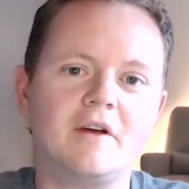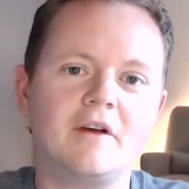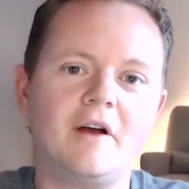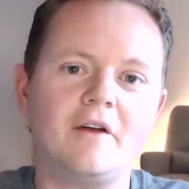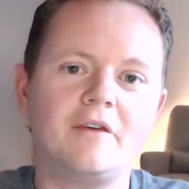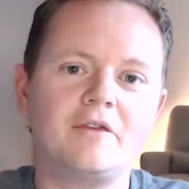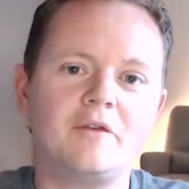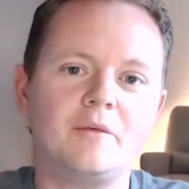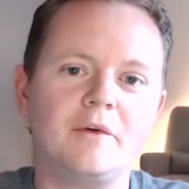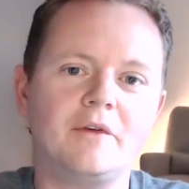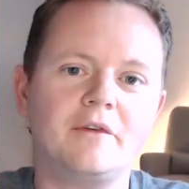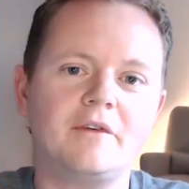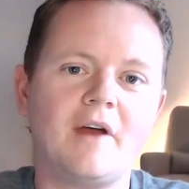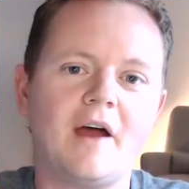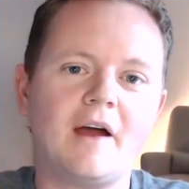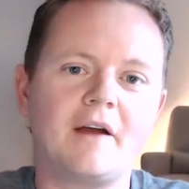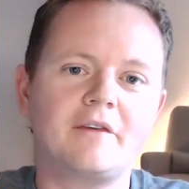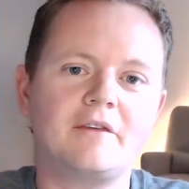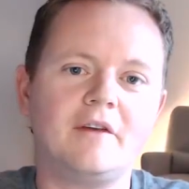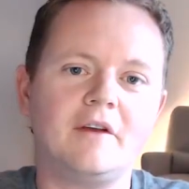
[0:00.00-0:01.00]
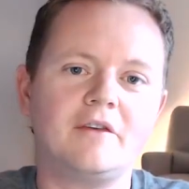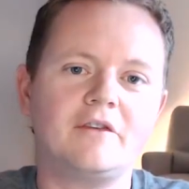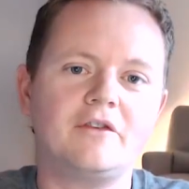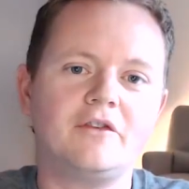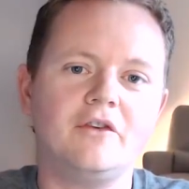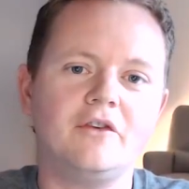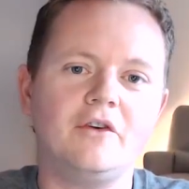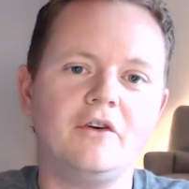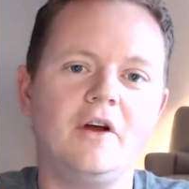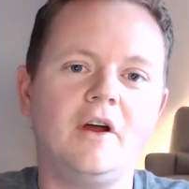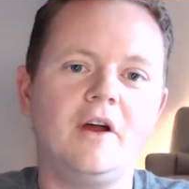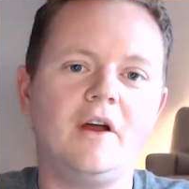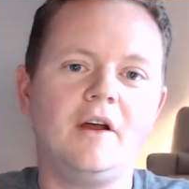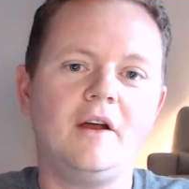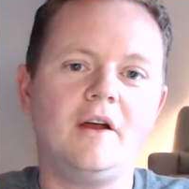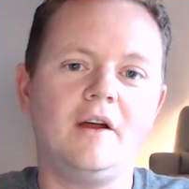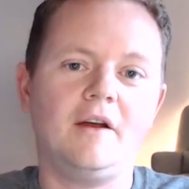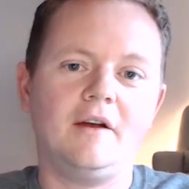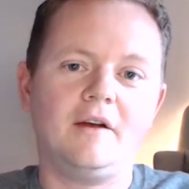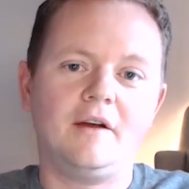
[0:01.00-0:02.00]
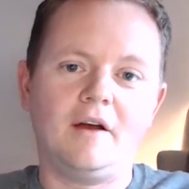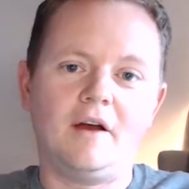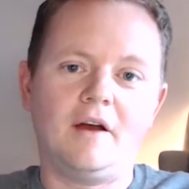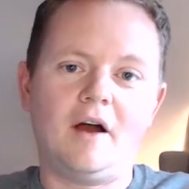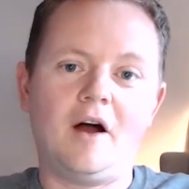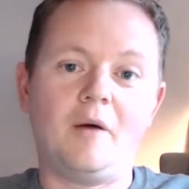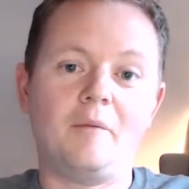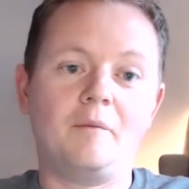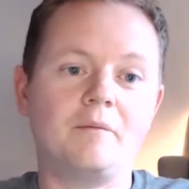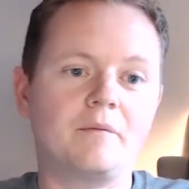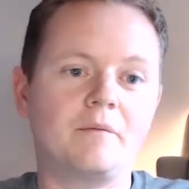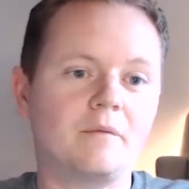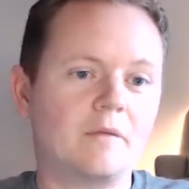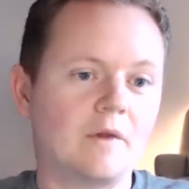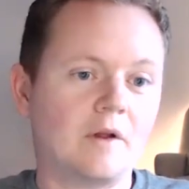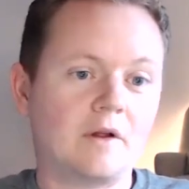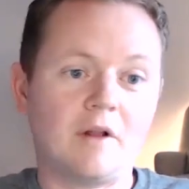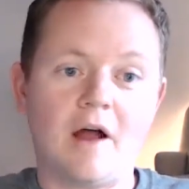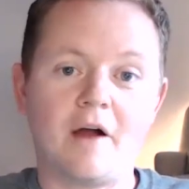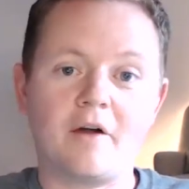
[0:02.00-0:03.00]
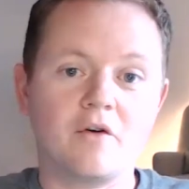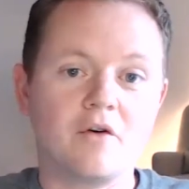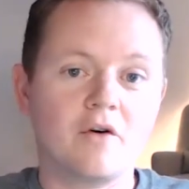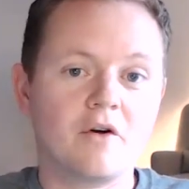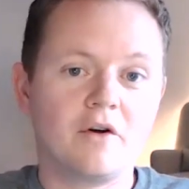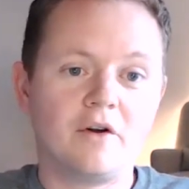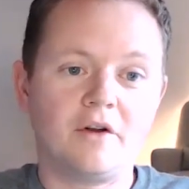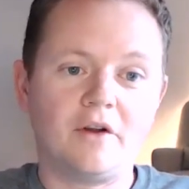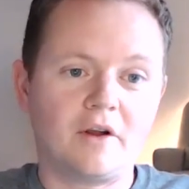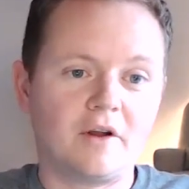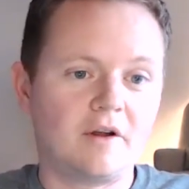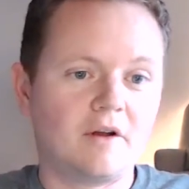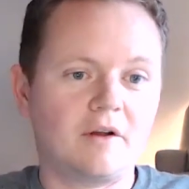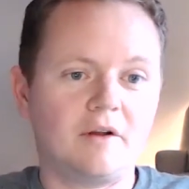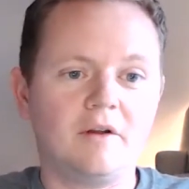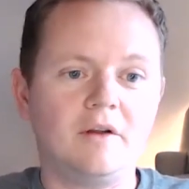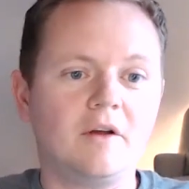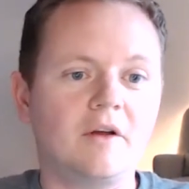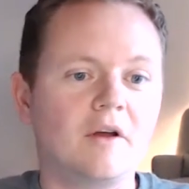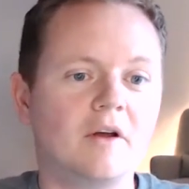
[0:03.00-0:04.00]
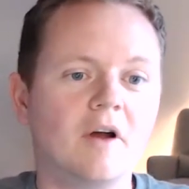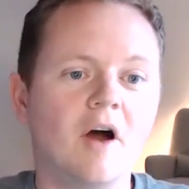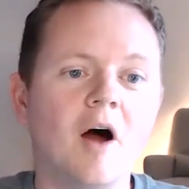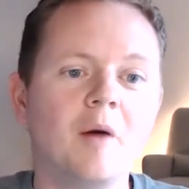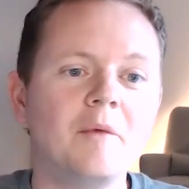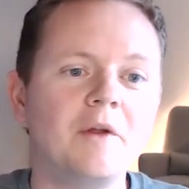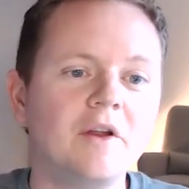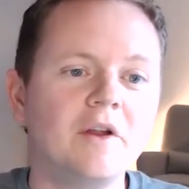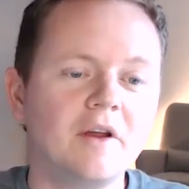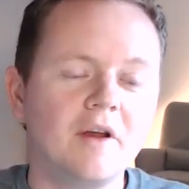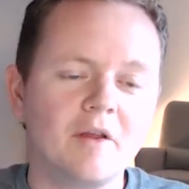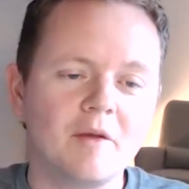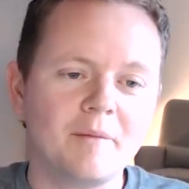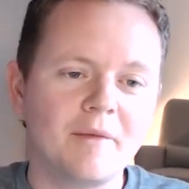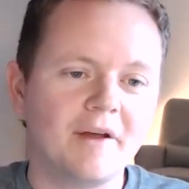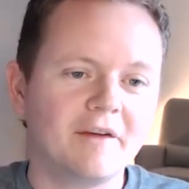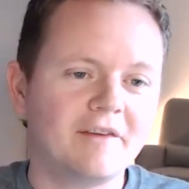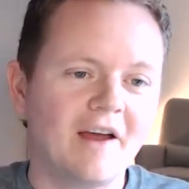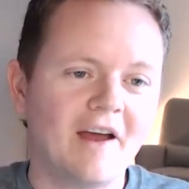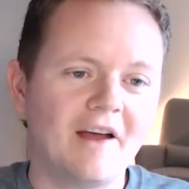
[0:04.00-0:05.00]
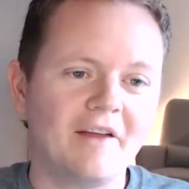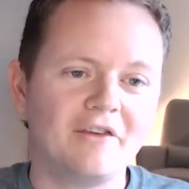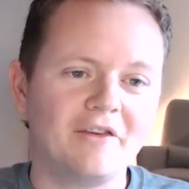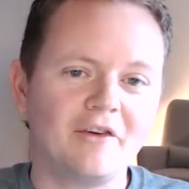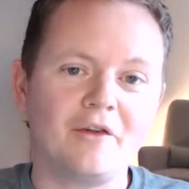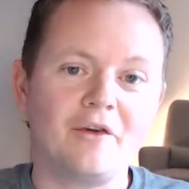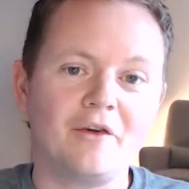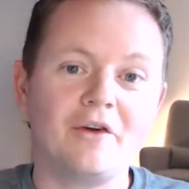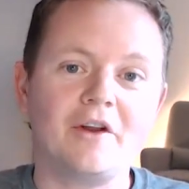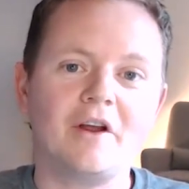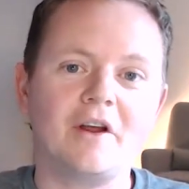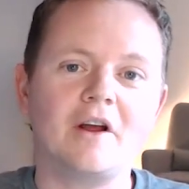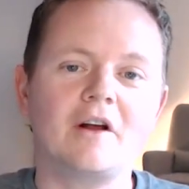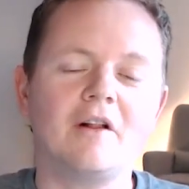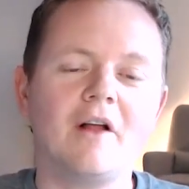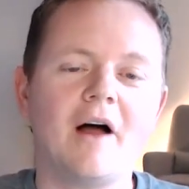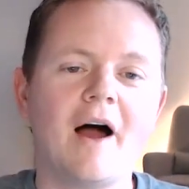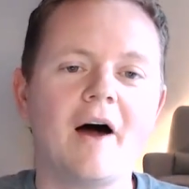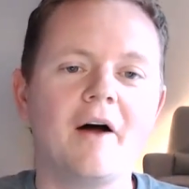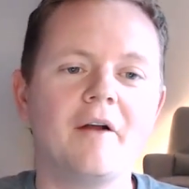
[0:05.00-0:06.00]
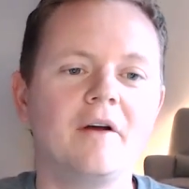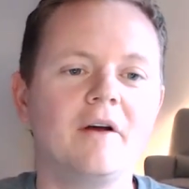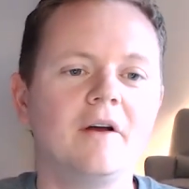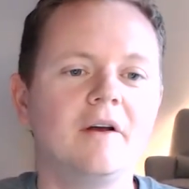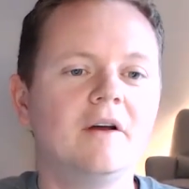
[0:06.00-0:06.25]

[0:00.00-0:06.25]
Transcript: customers access to Cloud Guru, and you can come and you can get the best hands-on learning in cloud.